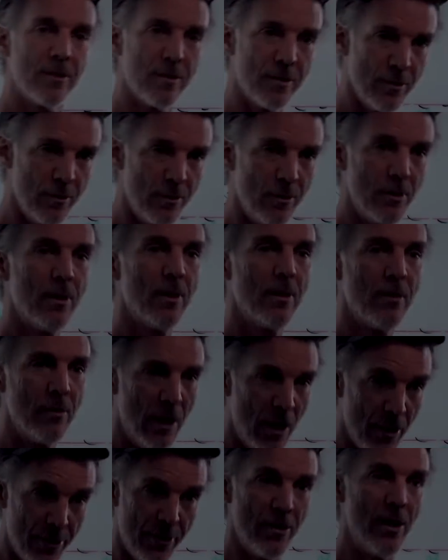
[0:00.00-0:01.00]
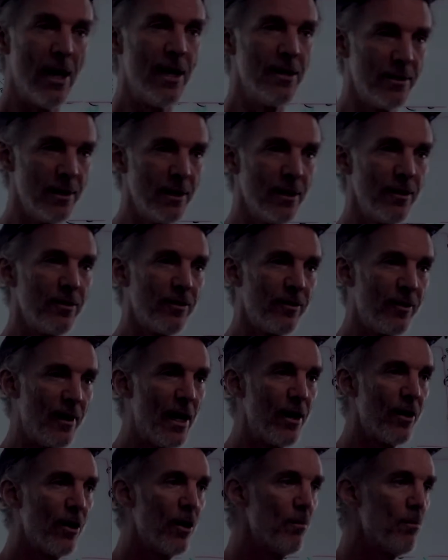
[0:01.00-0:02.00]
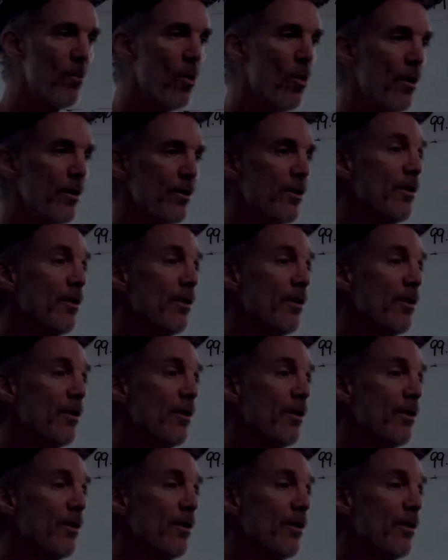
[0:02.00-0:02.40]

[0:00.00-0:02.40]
to other ideas that are more